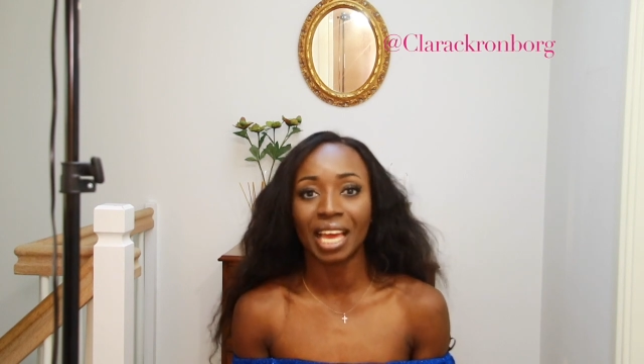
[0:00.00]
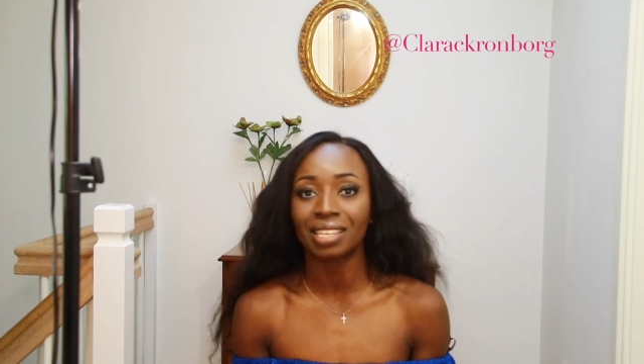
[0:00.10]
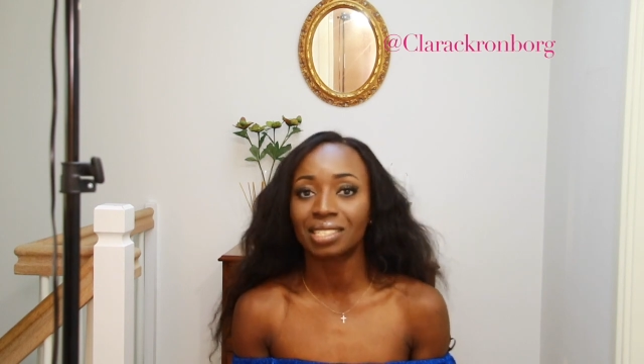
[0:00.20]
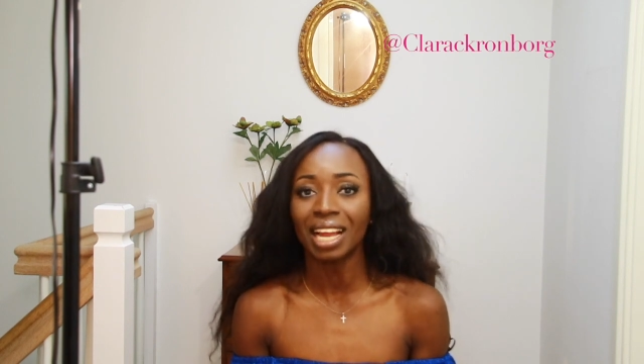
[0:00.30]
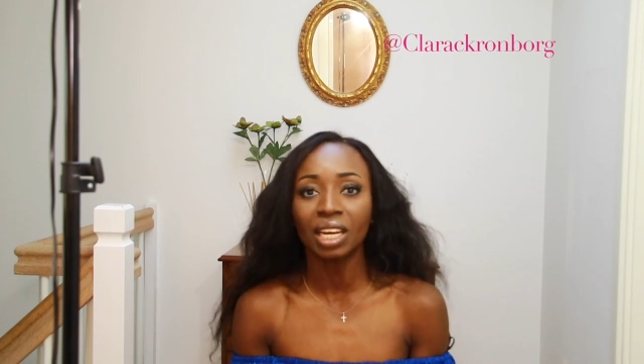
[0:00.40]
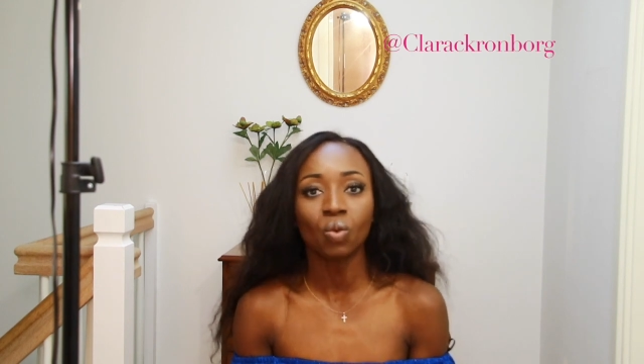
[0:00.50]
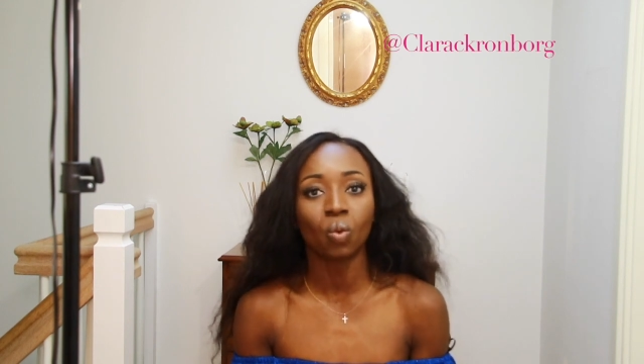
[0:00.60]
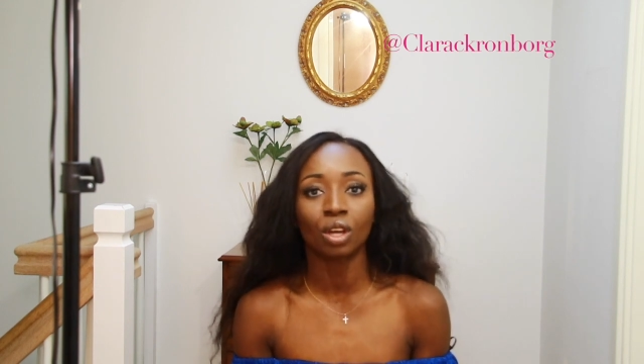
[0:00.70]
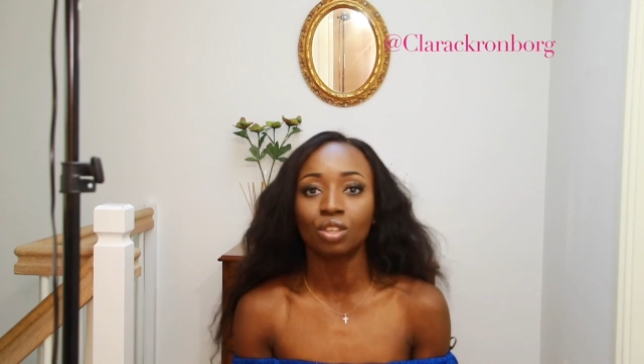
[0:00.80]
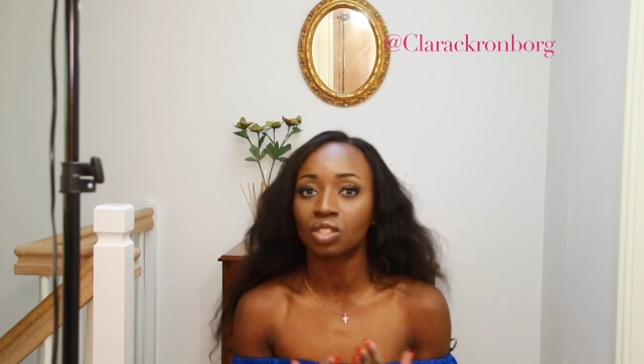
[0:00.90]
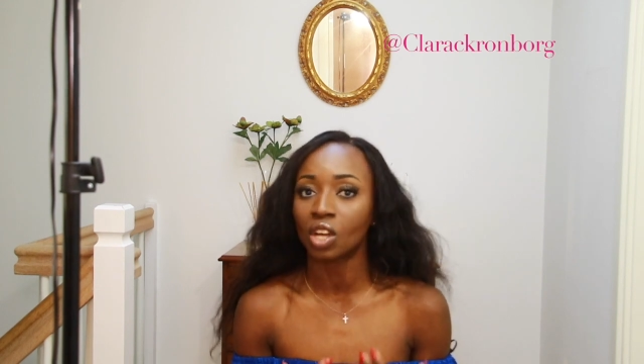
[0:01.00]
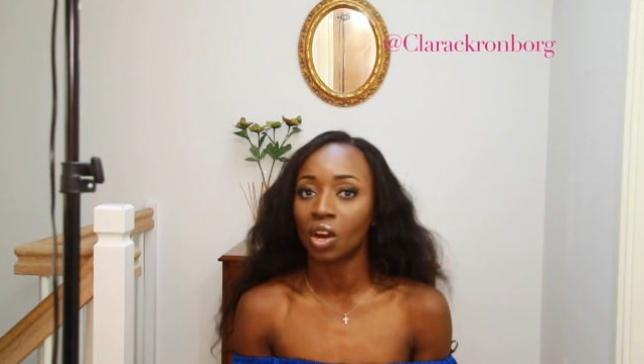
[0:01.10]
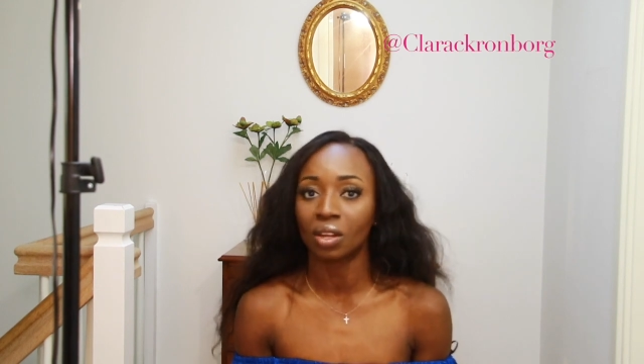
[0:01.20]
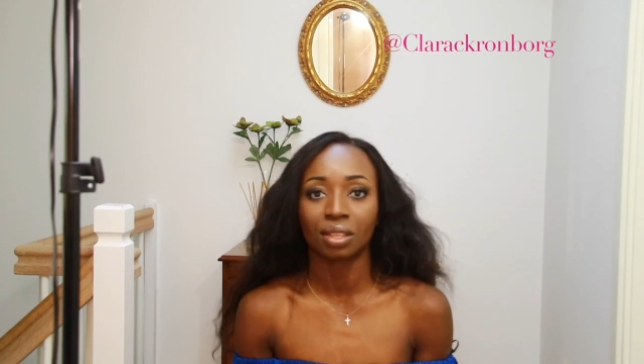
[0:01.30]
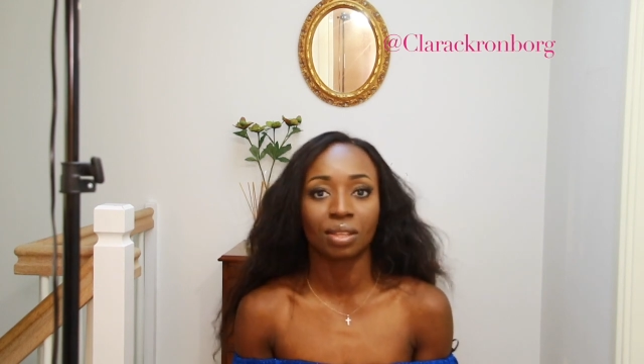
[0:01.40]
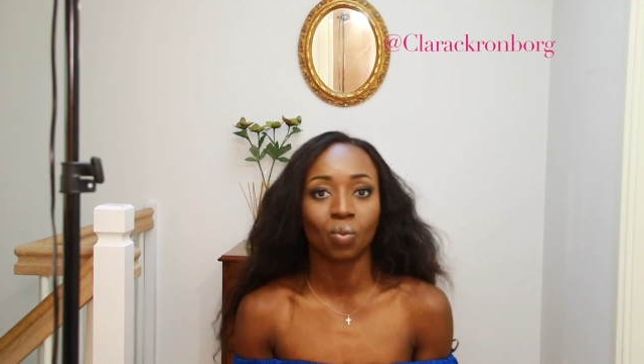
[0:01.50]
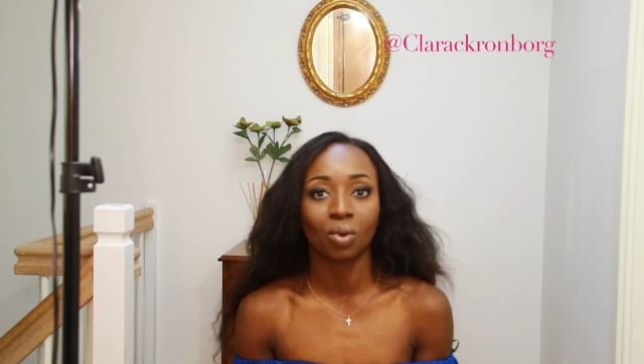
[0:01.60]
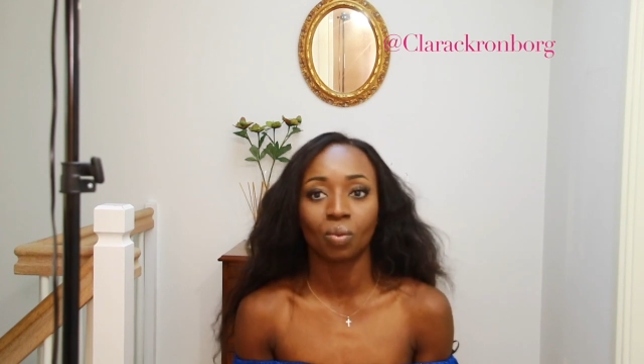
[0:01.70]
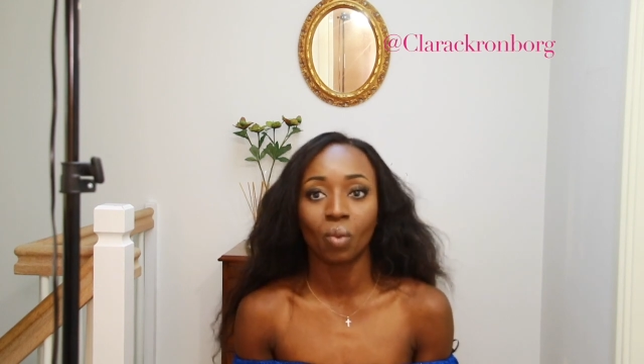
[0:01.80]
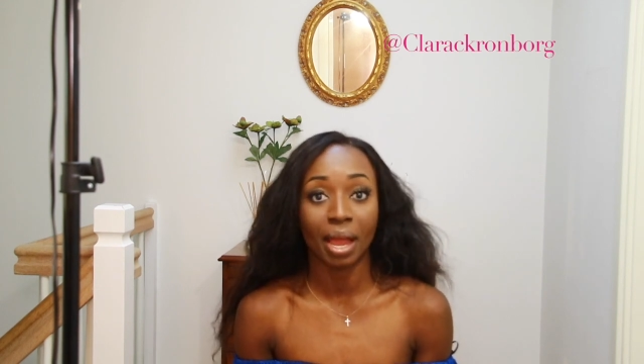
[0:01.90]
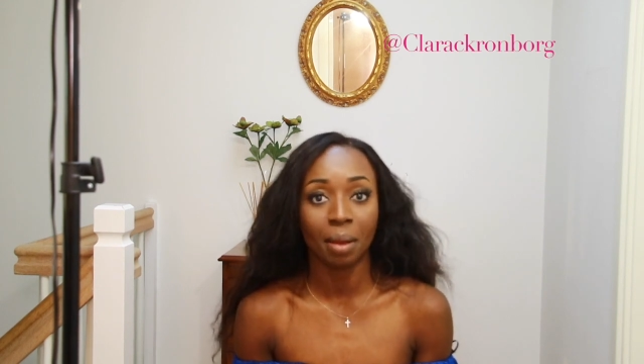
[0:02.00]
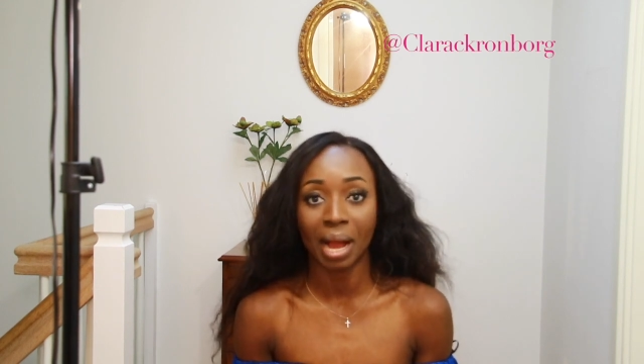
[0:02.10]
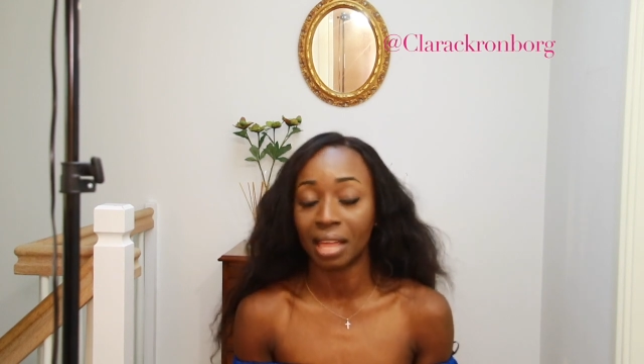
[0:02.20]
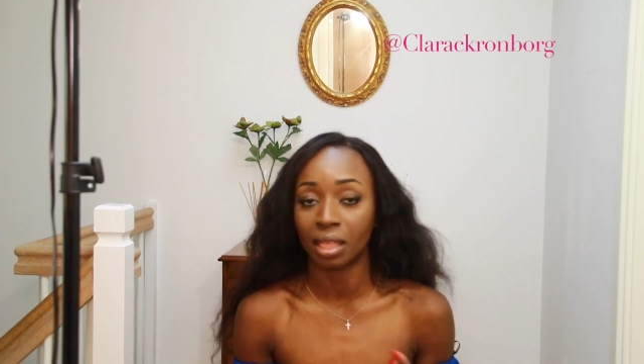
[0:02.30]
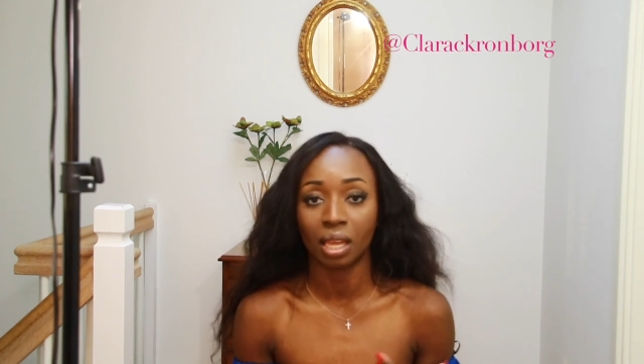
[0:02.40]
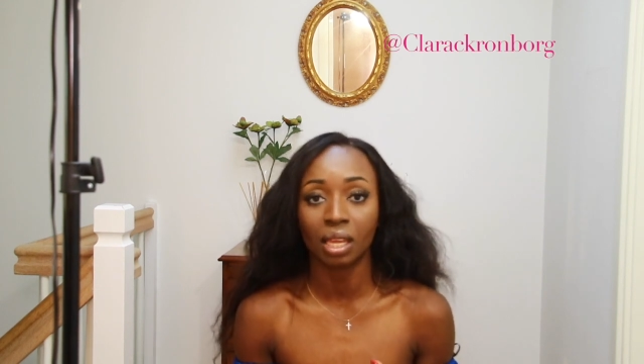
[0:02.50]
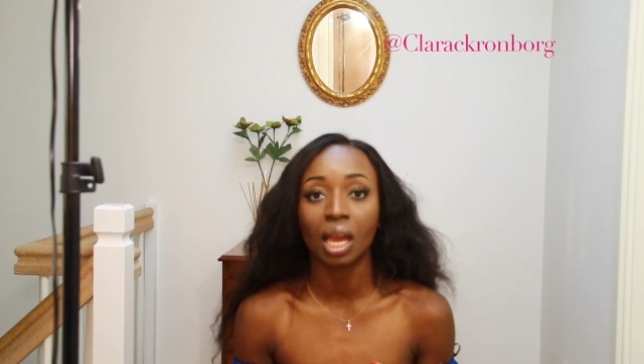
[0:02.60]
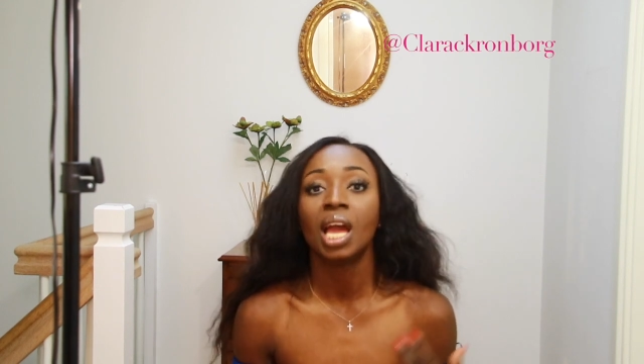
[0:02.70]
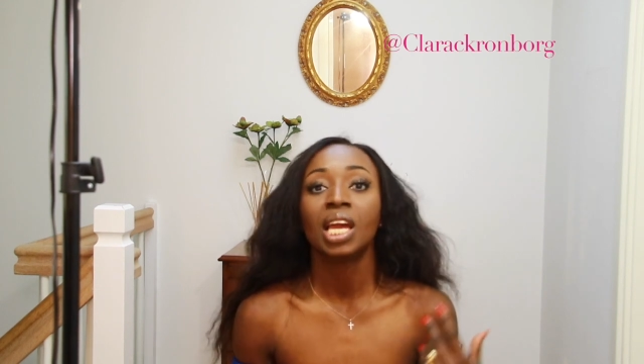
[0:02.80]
exactly what you saw under the web, I think,